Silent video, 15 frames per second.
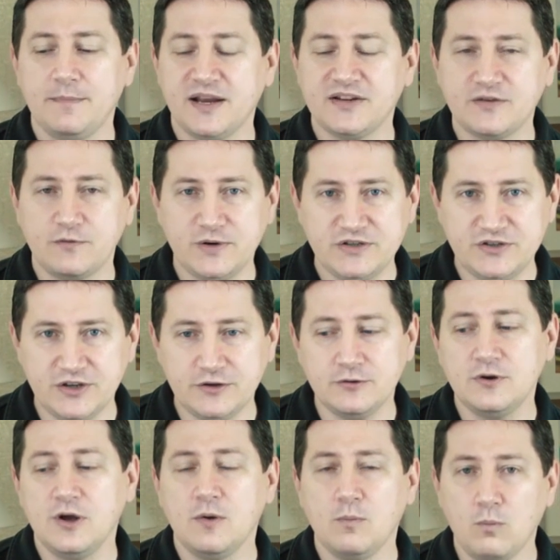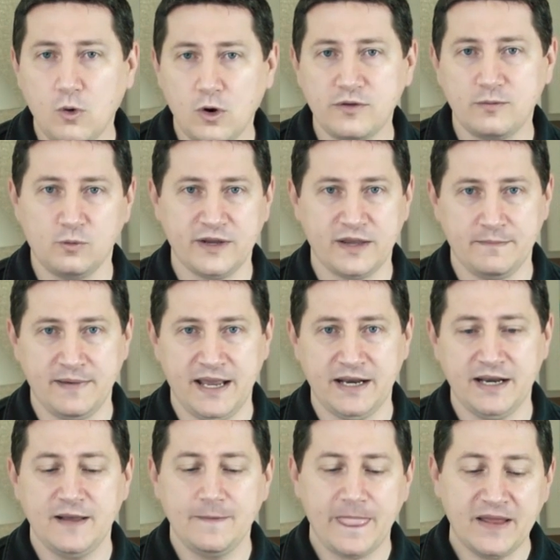Because if we do, more of them will get
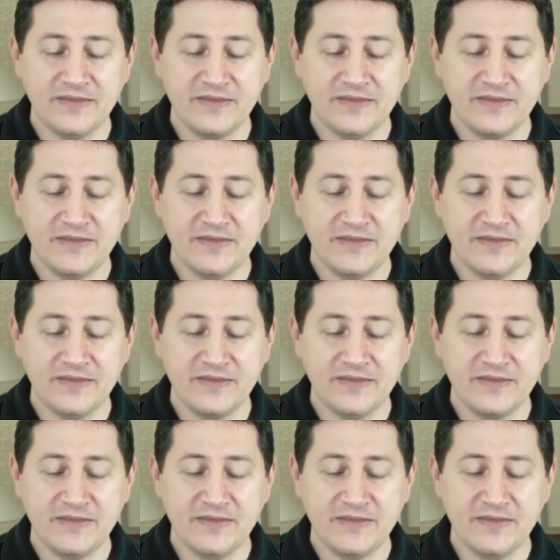made.